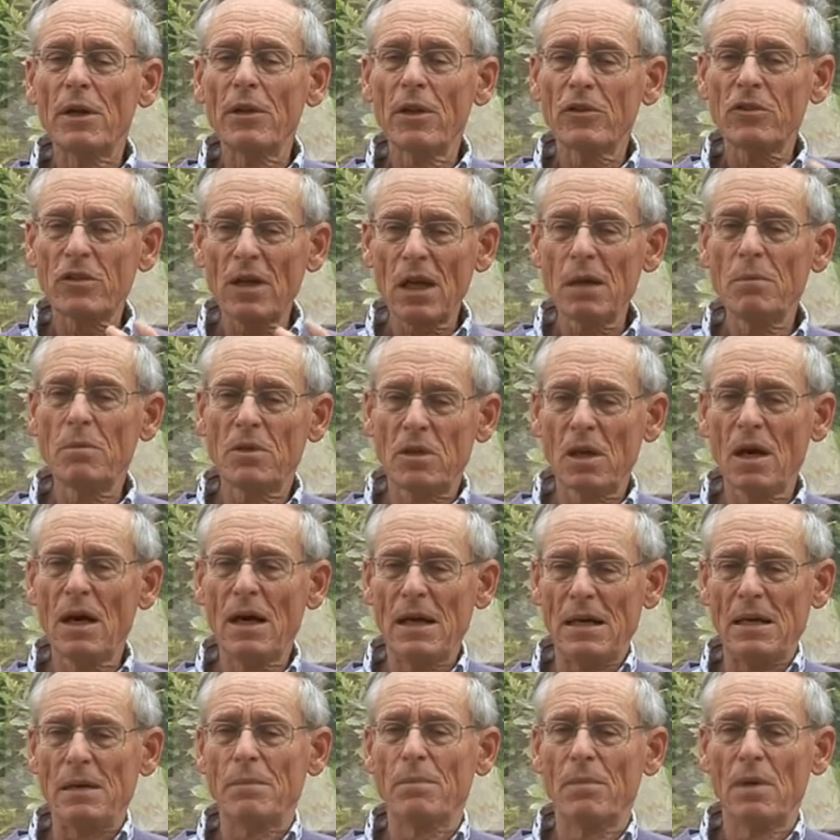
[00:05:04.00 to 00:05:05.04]
But at the same
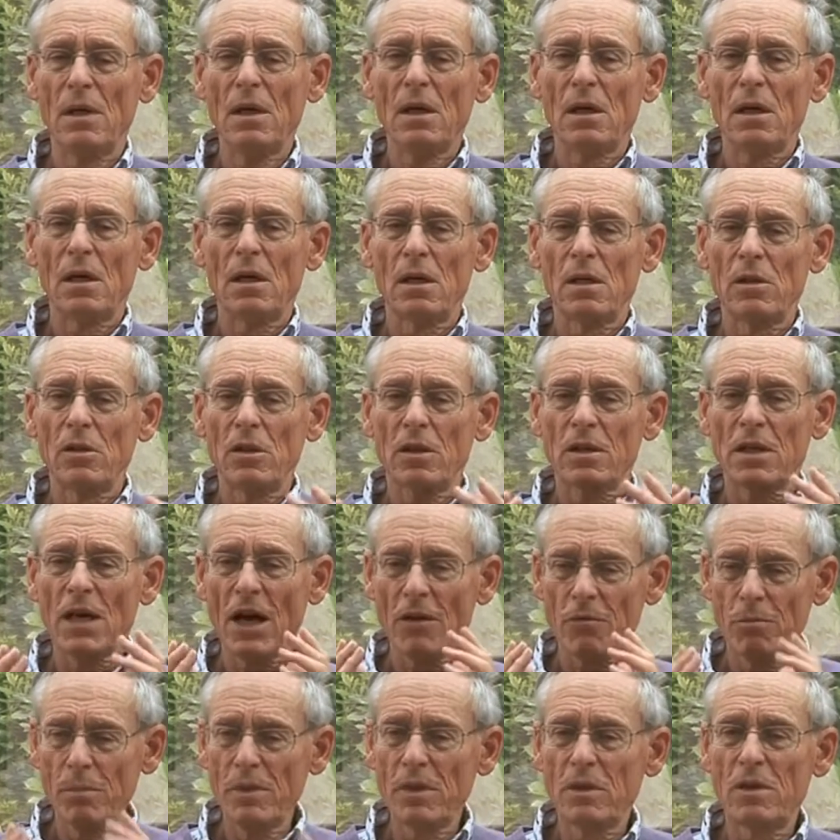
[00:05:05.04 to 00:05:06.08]
time, uh, the
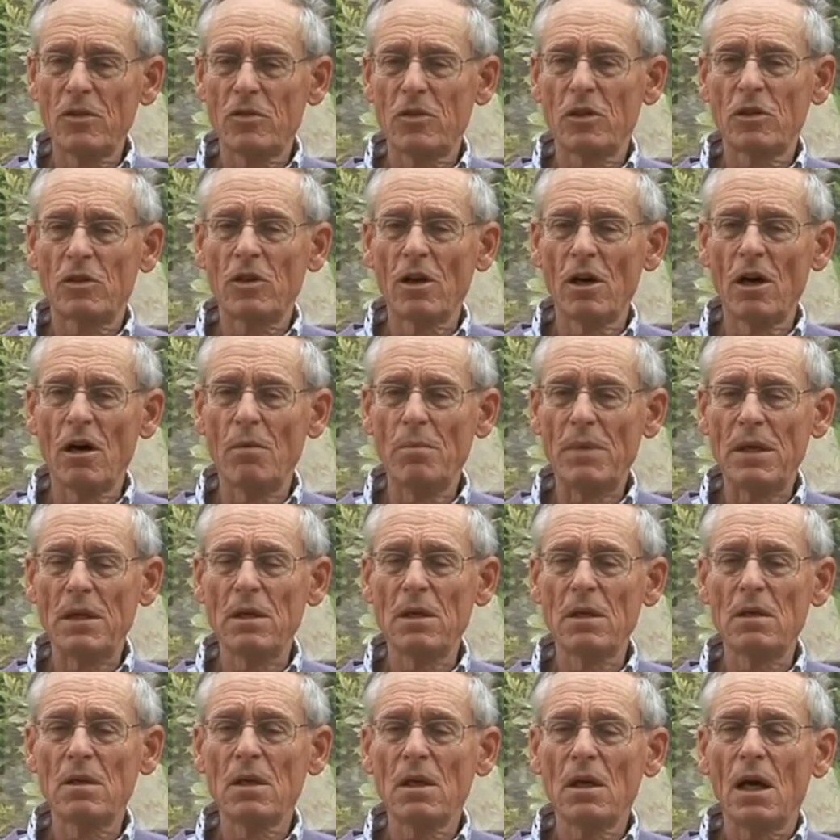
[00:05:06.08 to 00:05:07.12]
government is
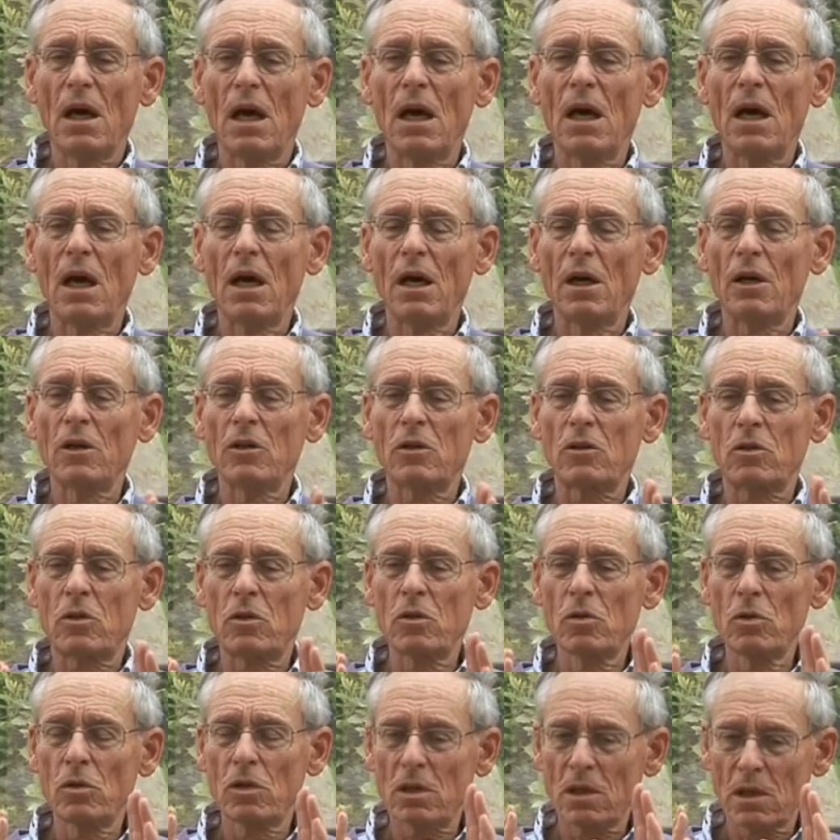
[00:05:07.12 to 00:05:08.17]
determined uh,
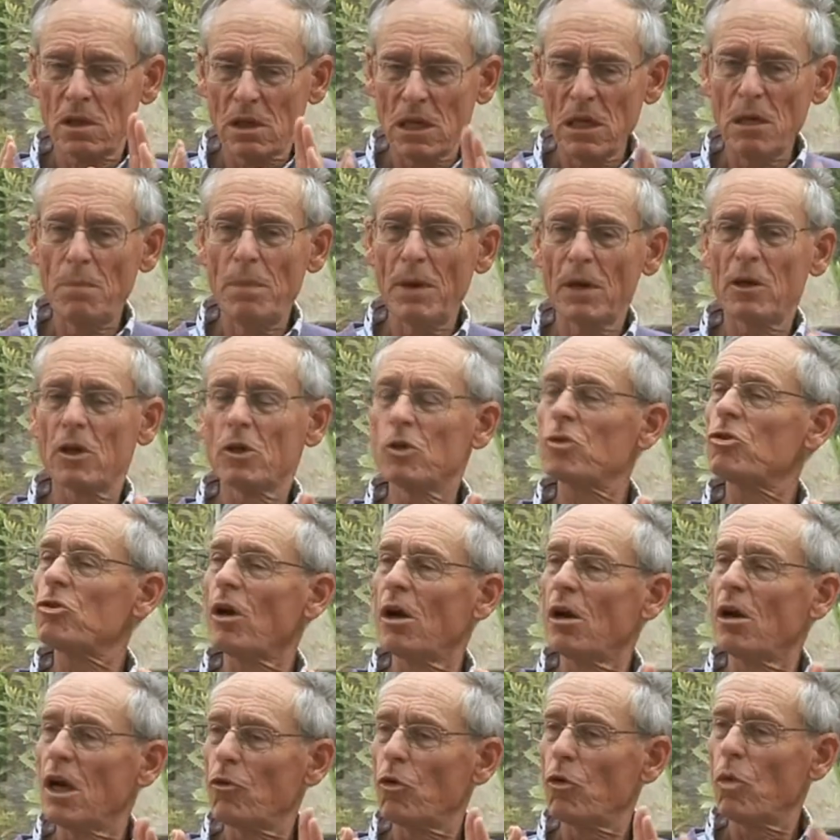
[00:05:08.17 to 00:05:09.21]
to keep a
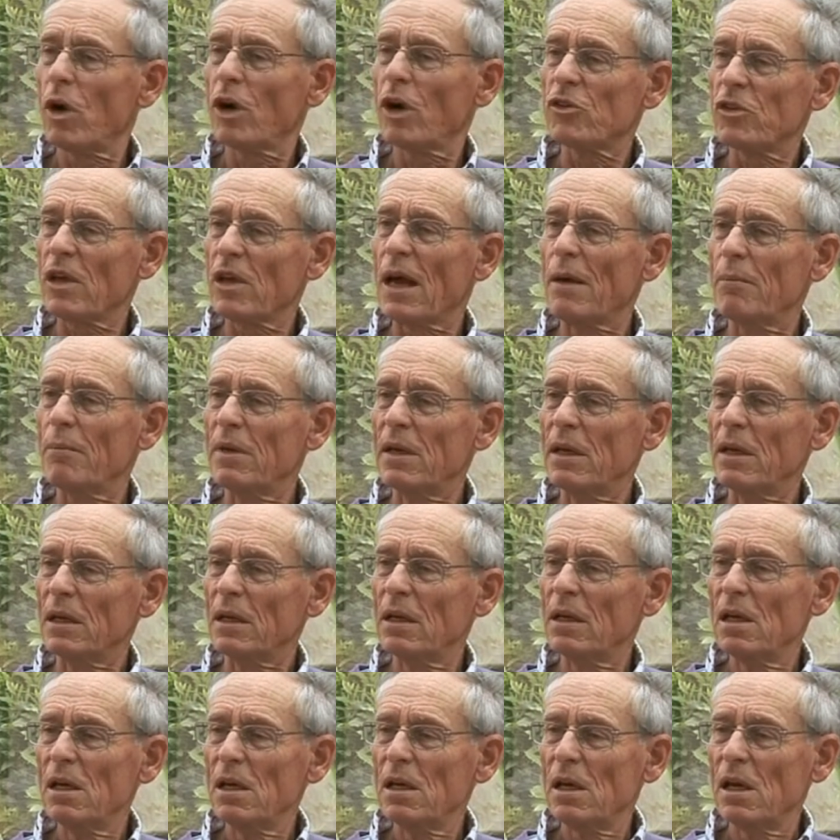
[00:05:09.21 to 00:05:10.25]
control over what's
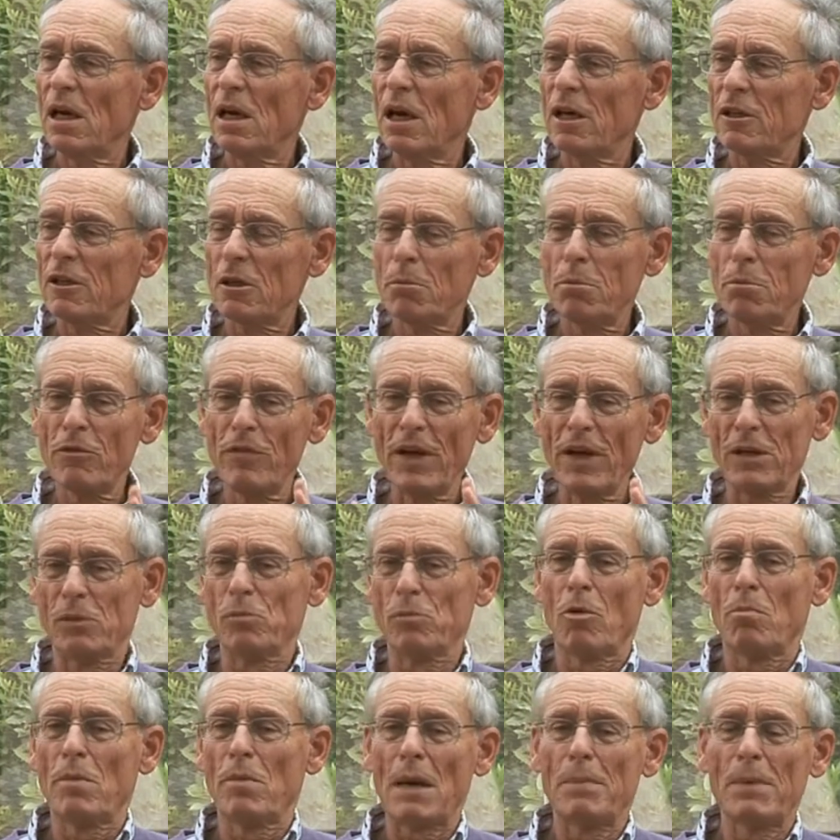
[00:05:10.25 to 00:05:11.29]
happening, uh, to
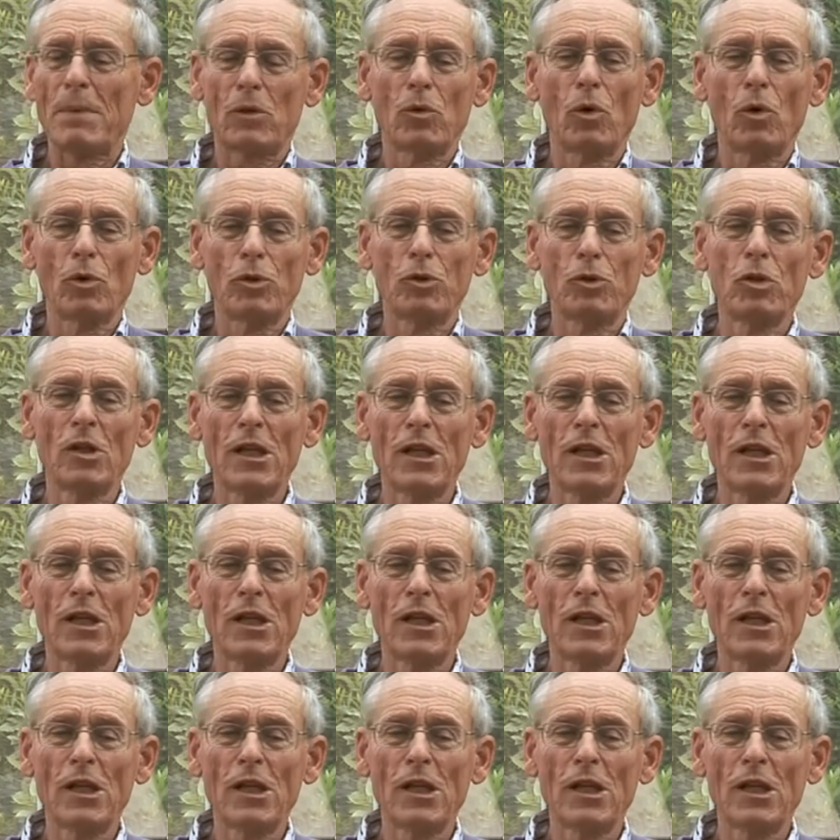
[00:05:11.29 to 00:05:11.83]
prevent what might be called